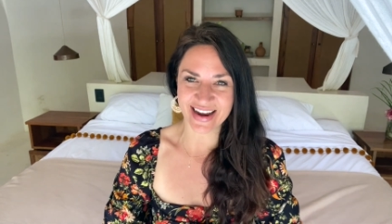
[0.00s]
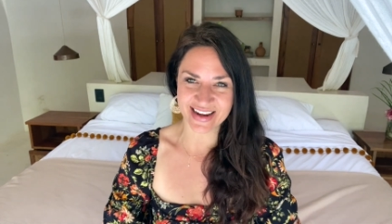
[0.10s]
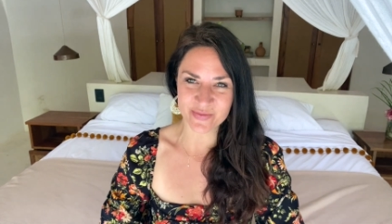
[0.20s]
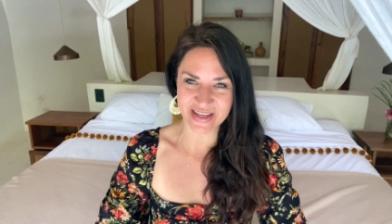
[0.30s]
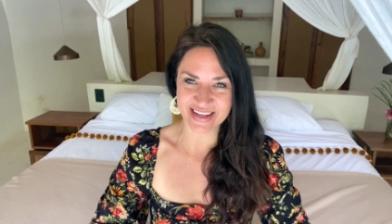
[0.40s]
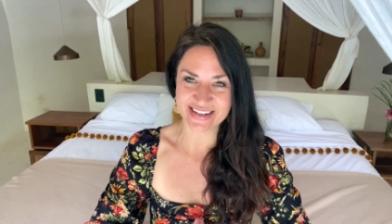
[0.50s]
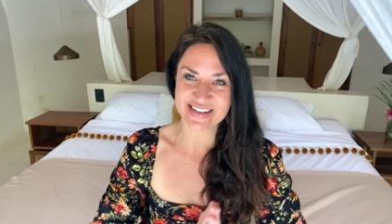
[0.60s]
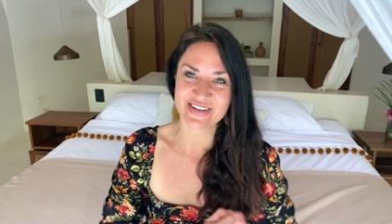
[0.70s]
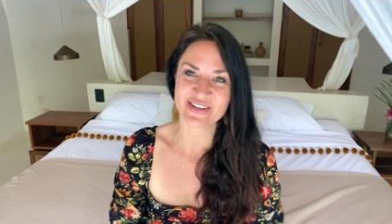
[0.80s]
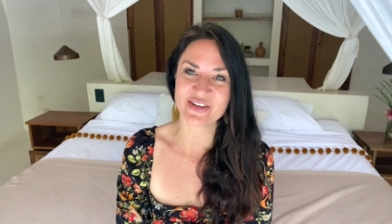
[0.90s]
am in
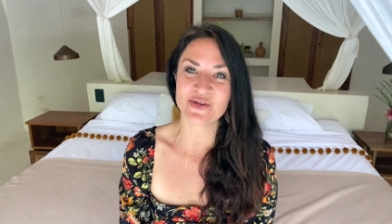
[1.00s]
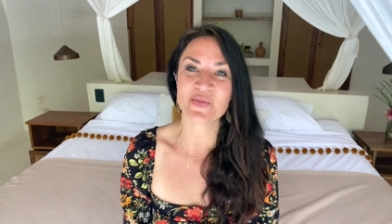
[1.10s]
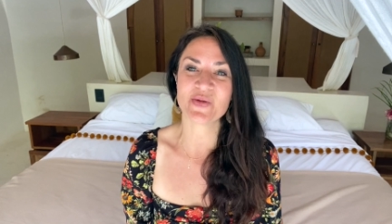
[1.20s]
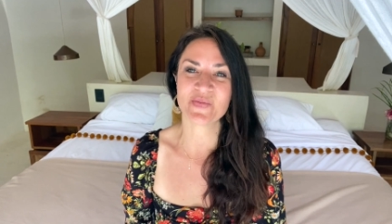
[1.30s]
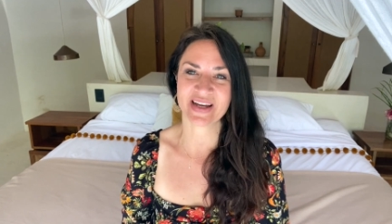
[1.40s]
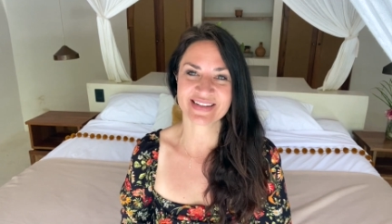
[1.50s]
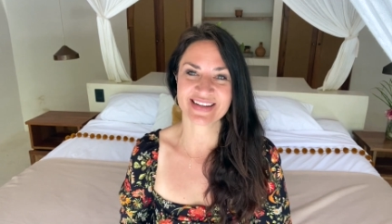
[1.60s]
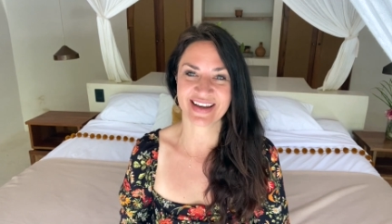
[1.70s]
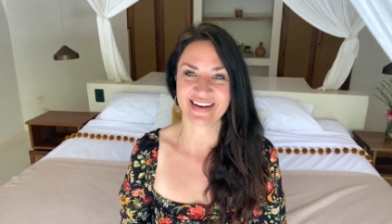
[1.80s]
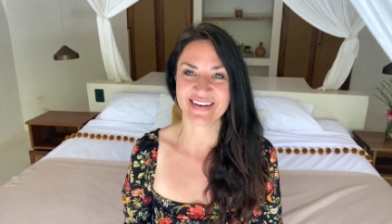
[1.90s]
Tulum,
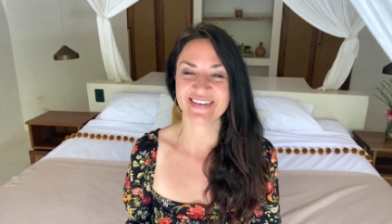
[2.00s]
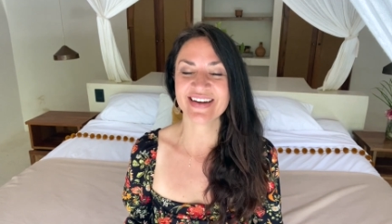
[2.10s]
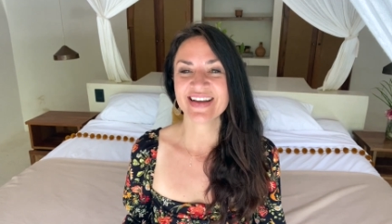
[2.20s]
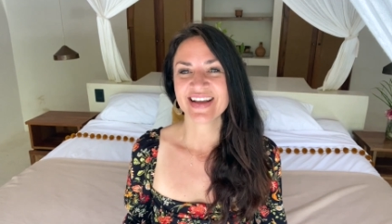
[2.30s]
Mexico,